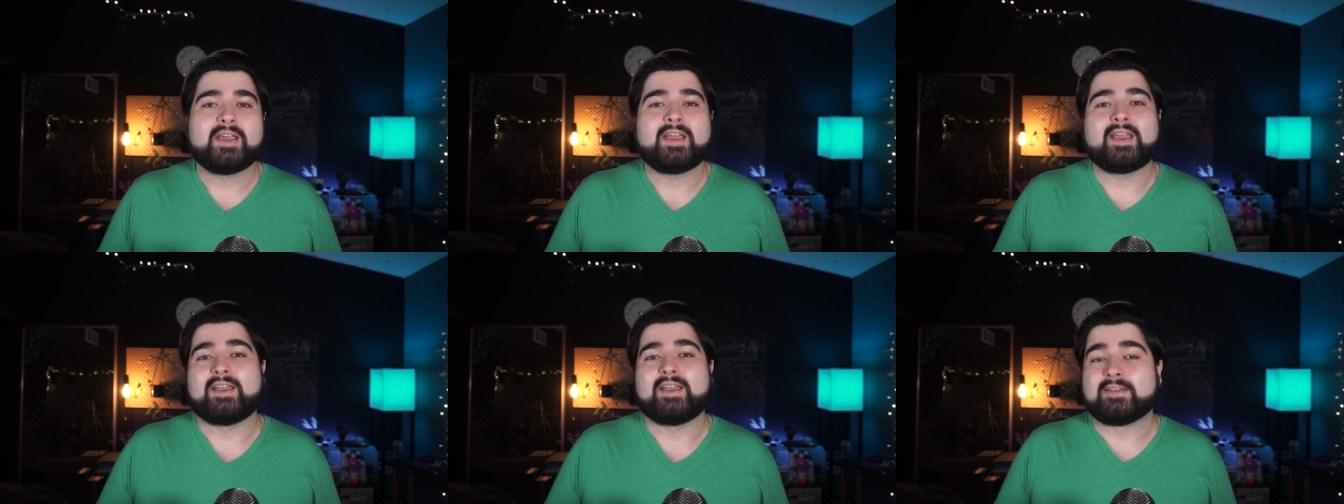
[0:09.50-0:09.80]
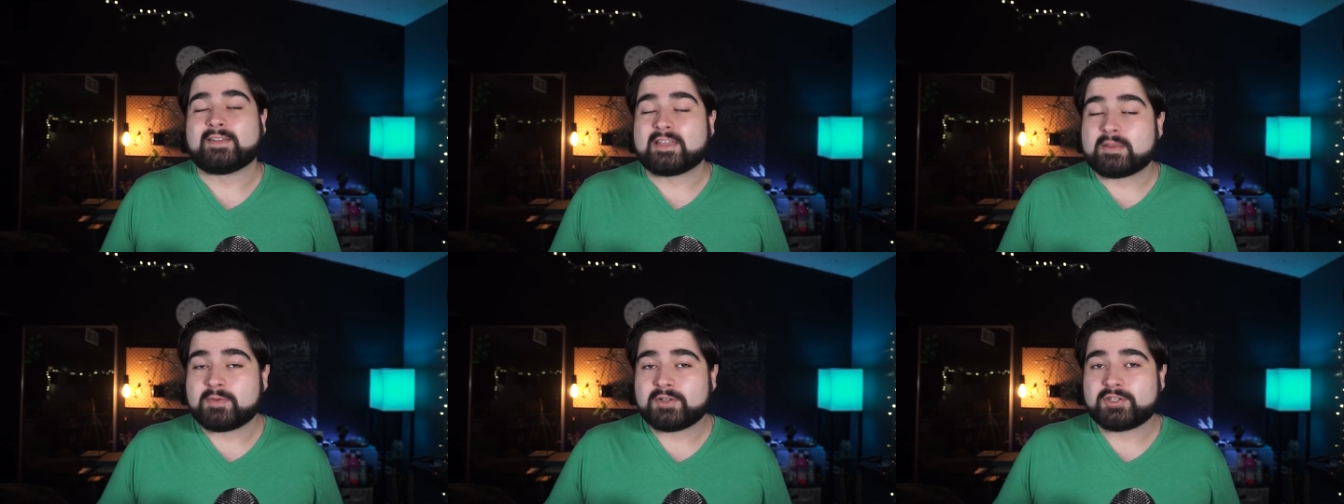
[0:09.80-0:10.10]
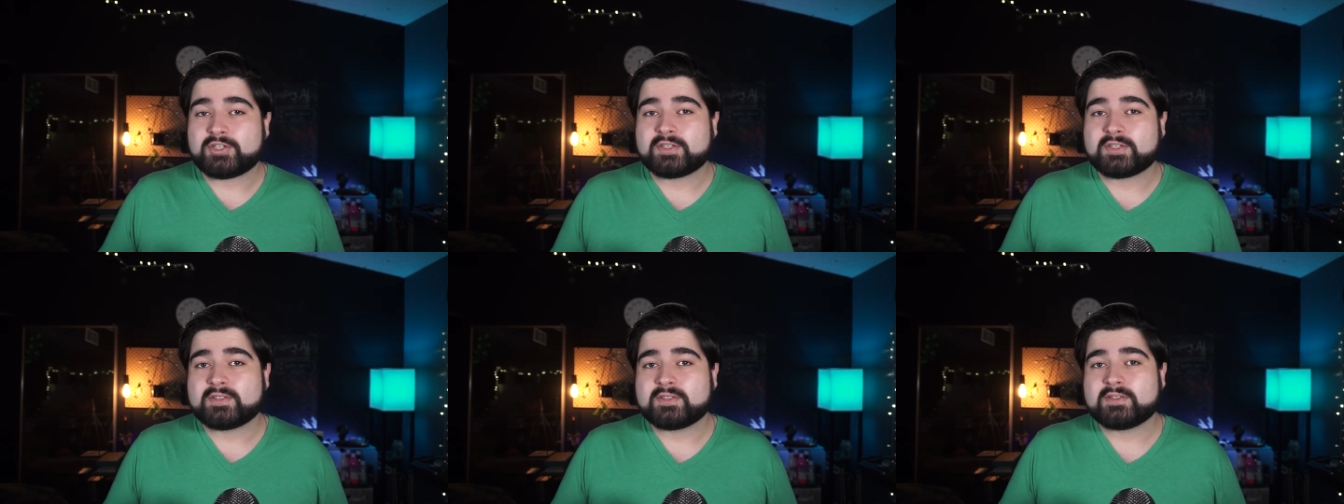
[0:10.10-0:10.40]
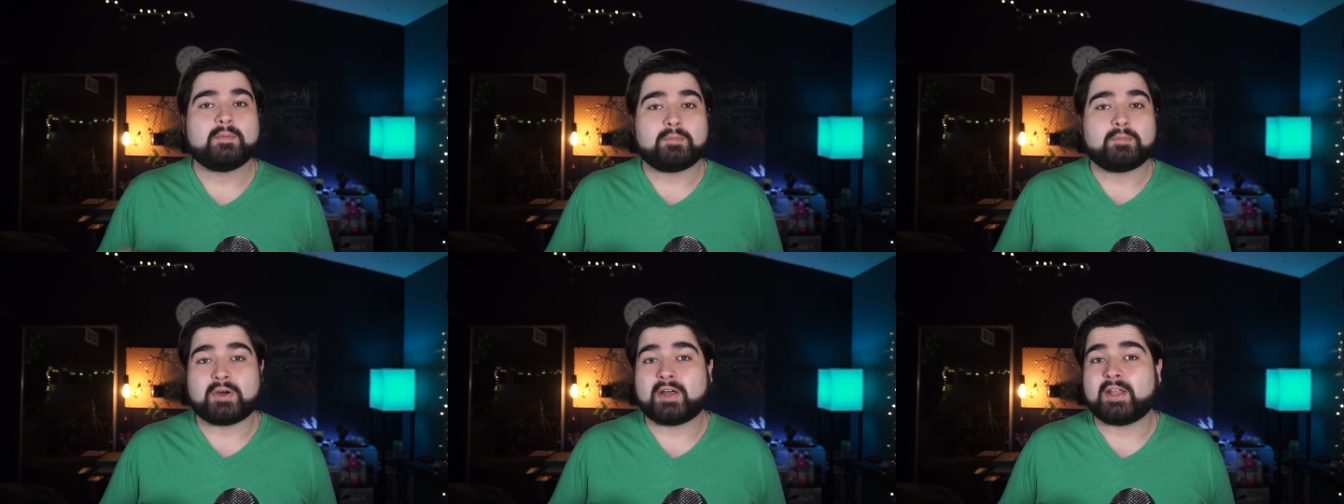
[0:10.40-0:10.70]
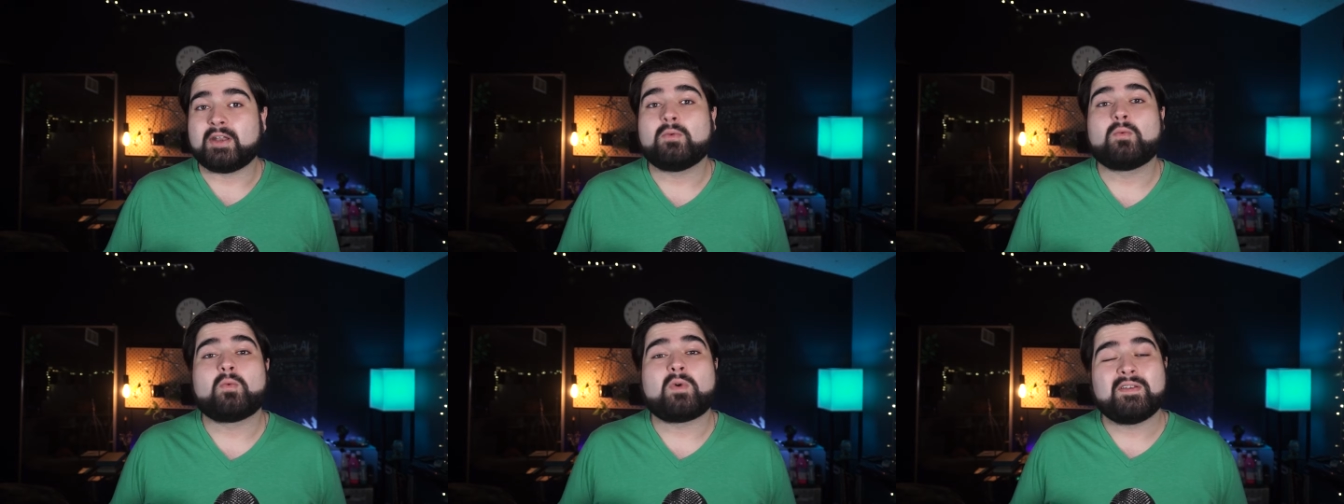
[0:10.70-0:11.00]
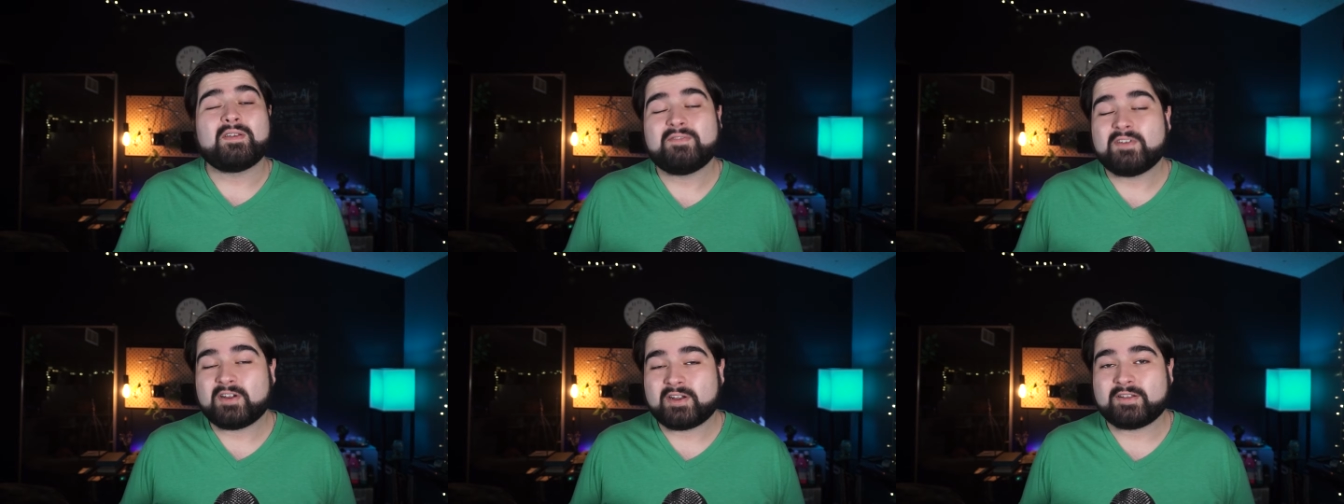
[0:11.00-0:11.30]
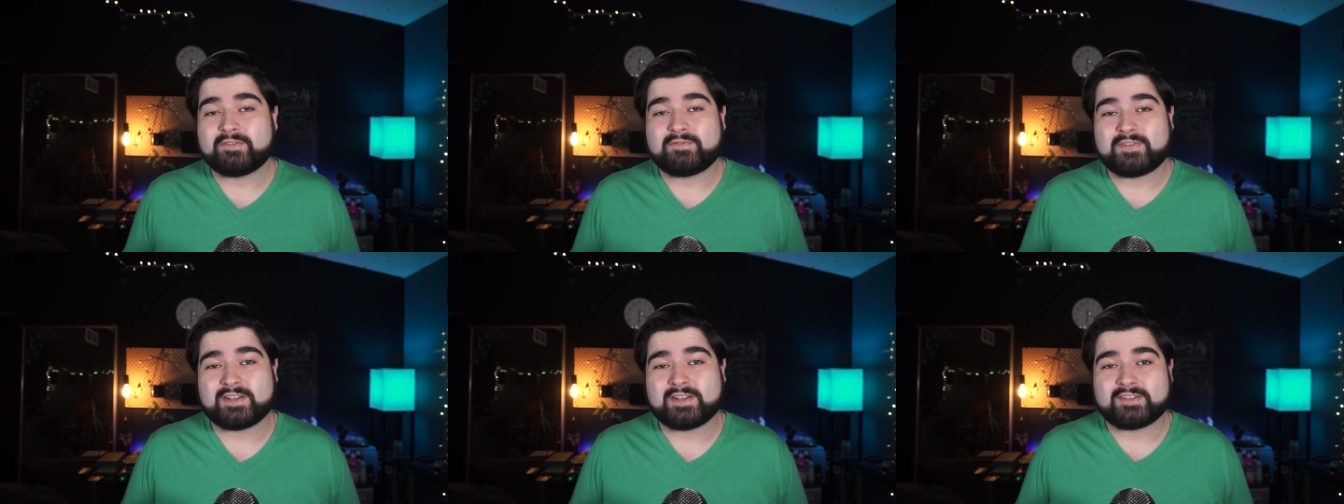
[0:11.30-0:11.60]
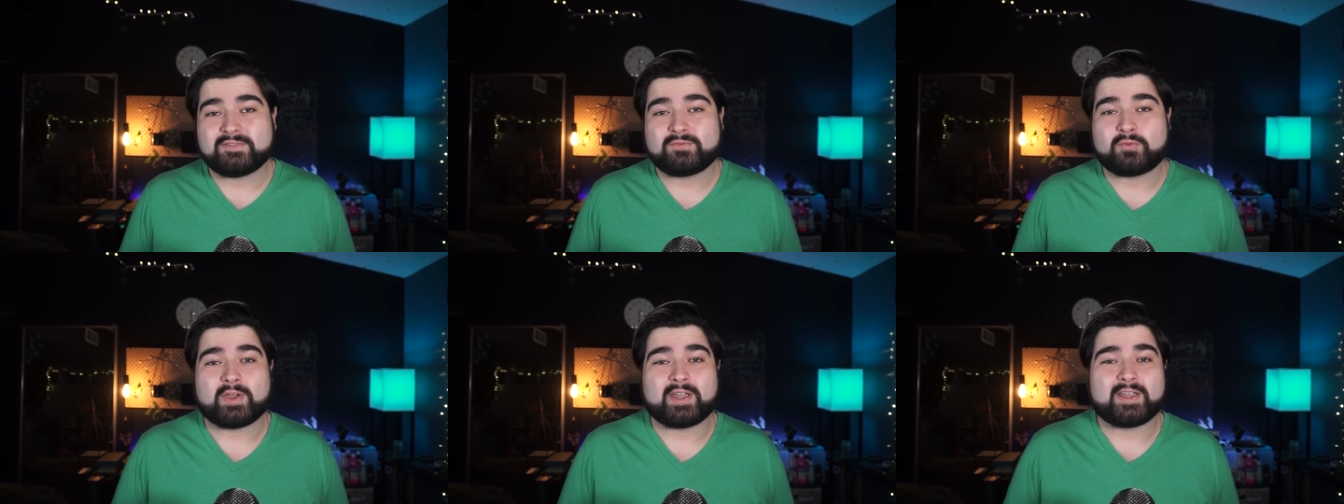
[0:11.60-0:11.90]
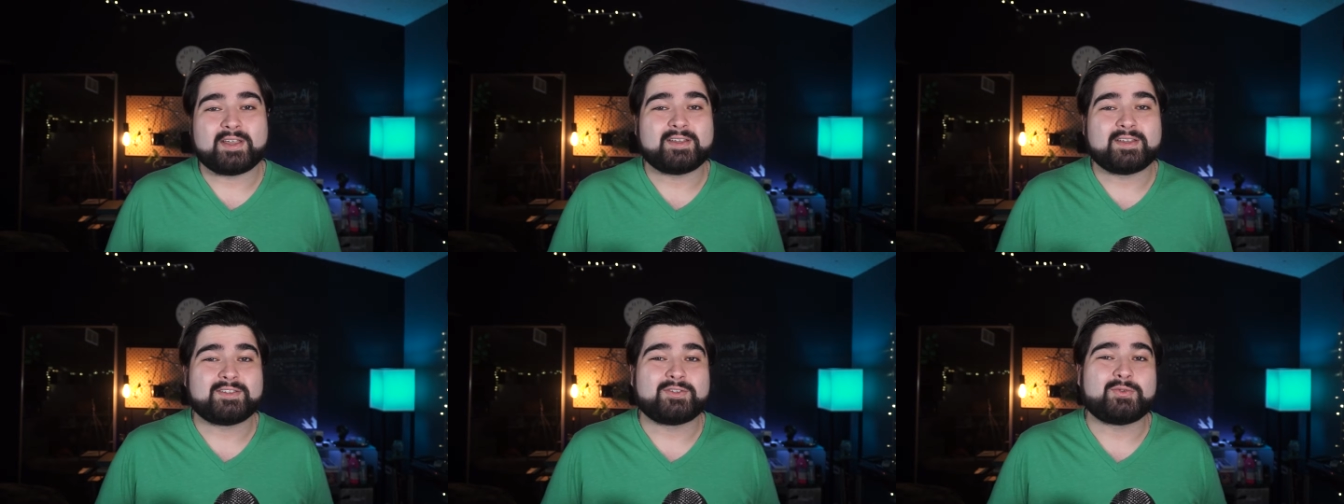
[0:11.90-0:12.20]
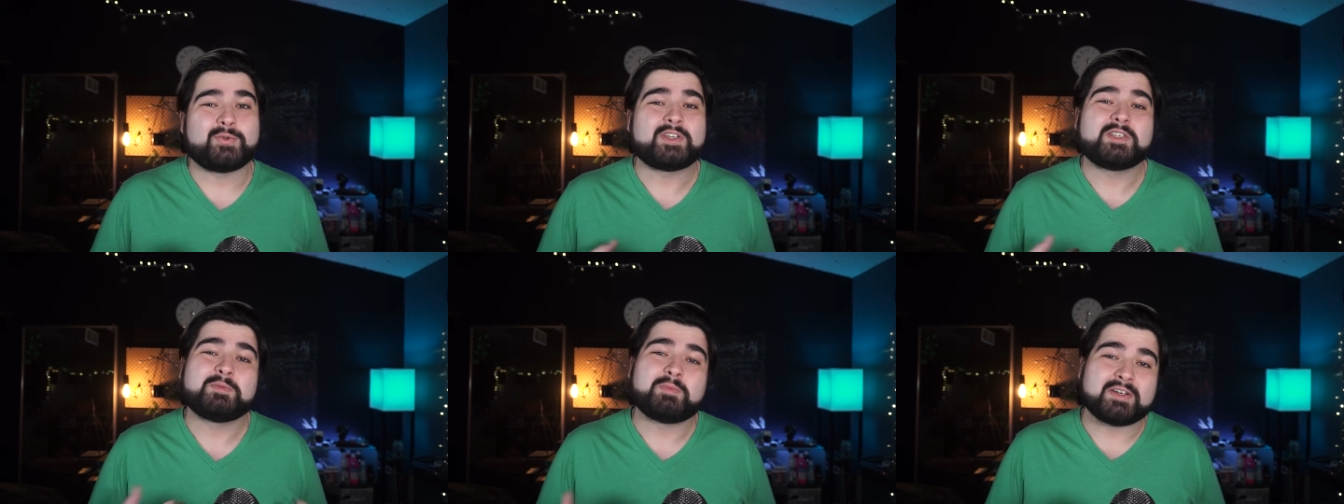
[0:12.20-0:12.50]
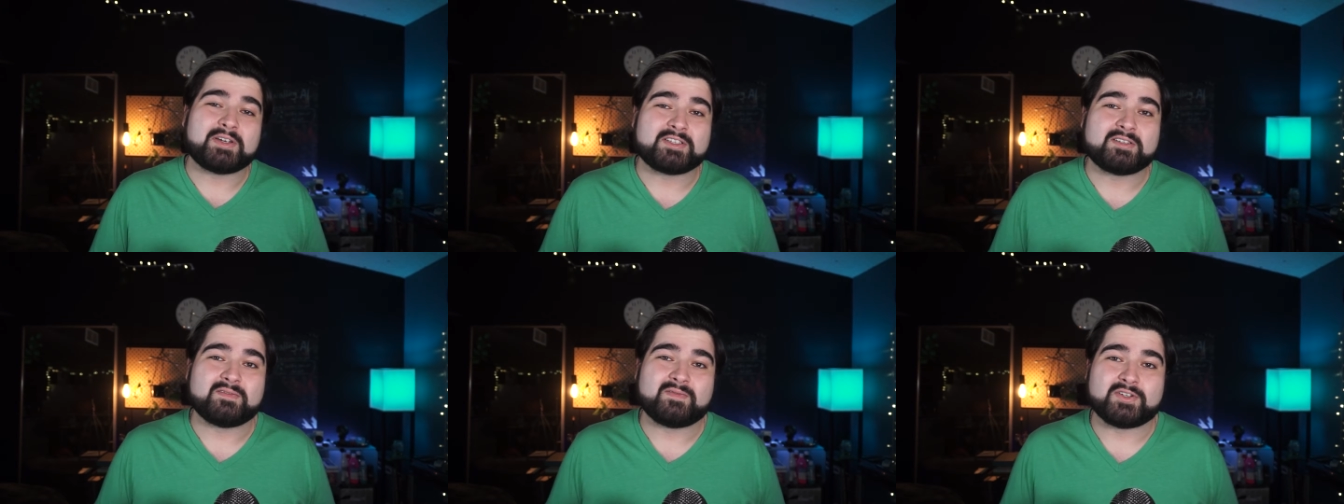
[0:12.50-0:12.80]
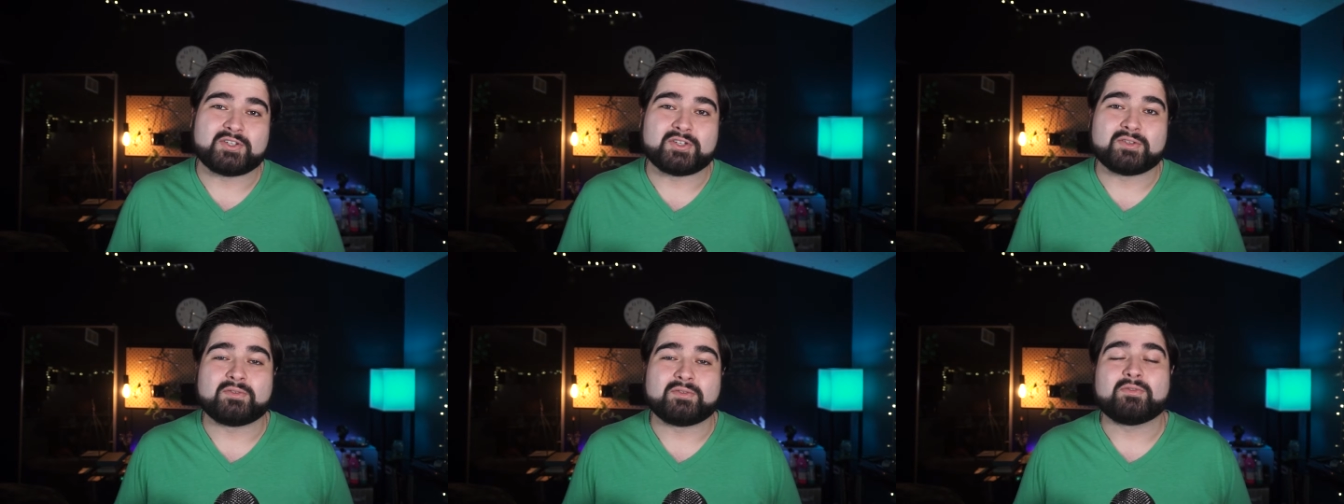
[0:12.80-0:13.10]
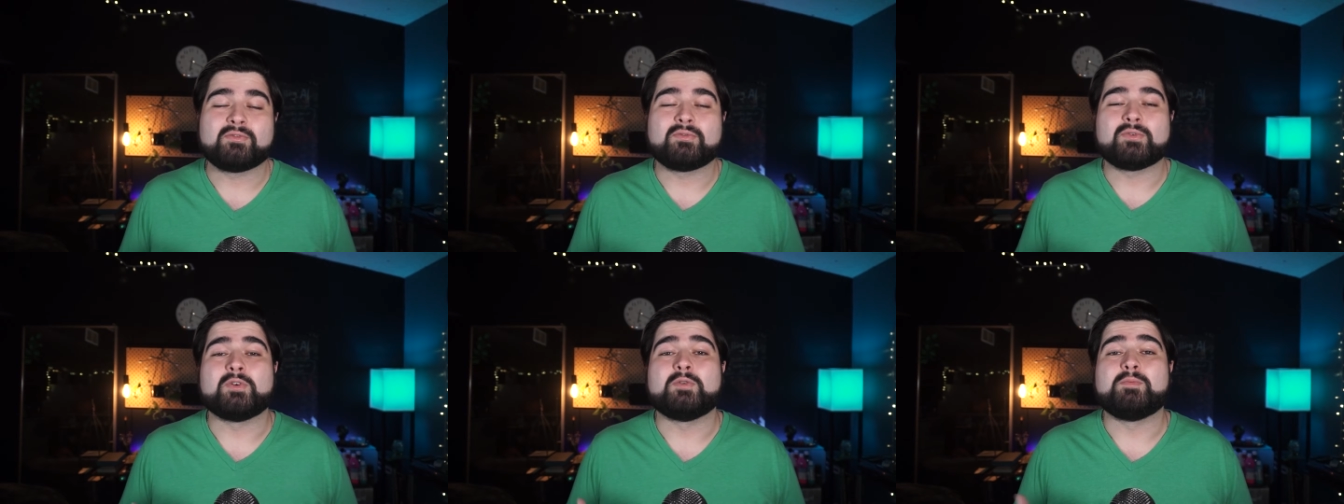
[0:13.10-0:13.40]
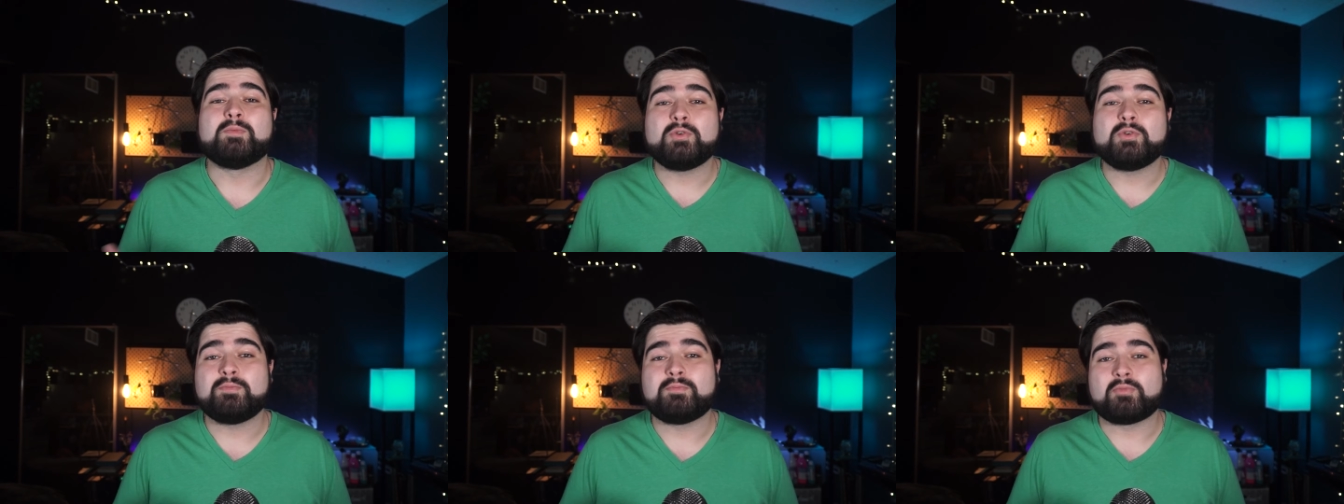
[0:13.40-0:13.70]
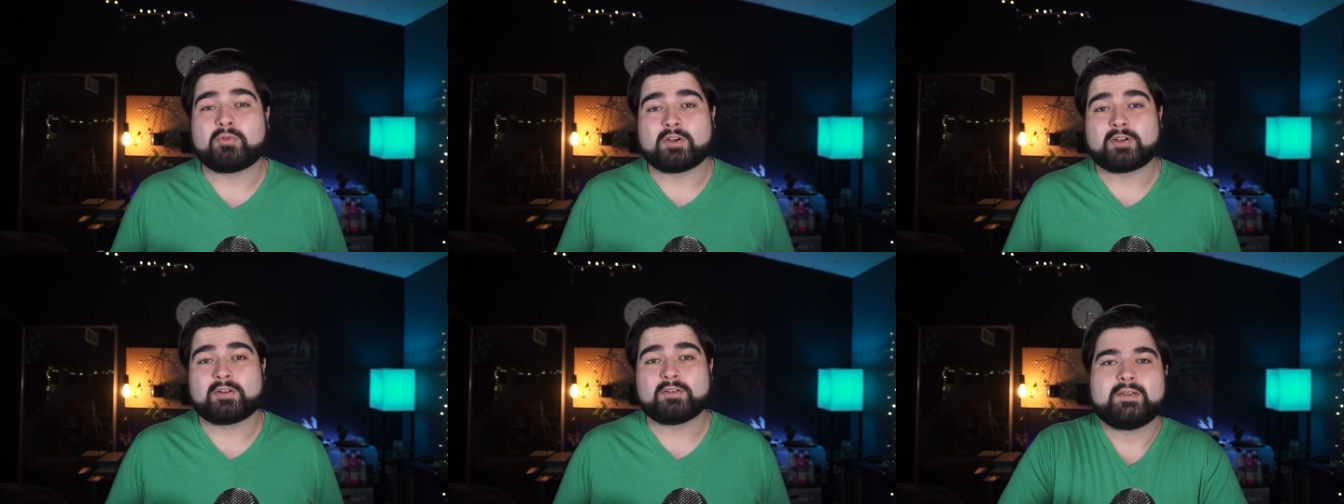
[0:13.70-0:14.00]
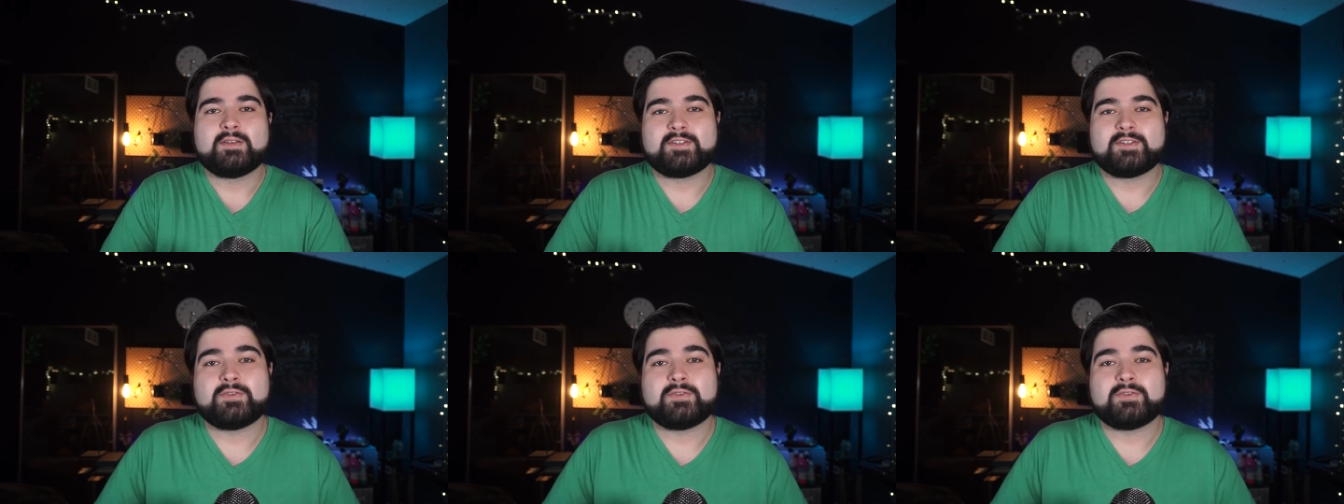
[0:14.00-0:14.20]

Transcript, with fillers: and images, but one very effective way is to express the vision through a mood board.